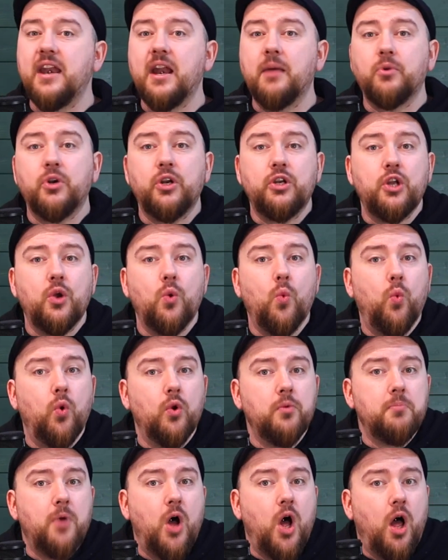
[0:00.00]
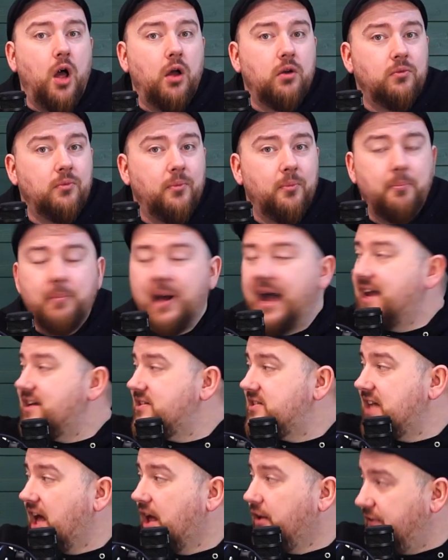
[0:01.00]
then I'm going to do one more by
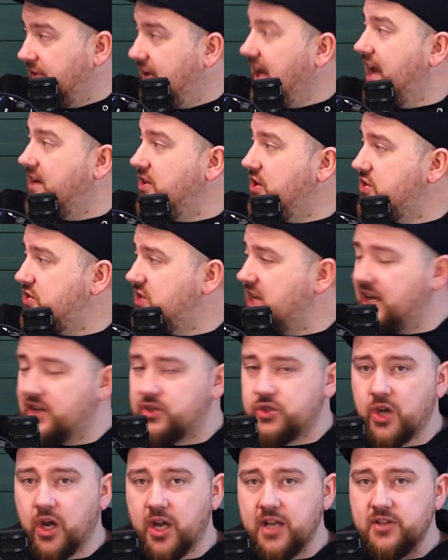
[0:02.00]
itself, getting you 6.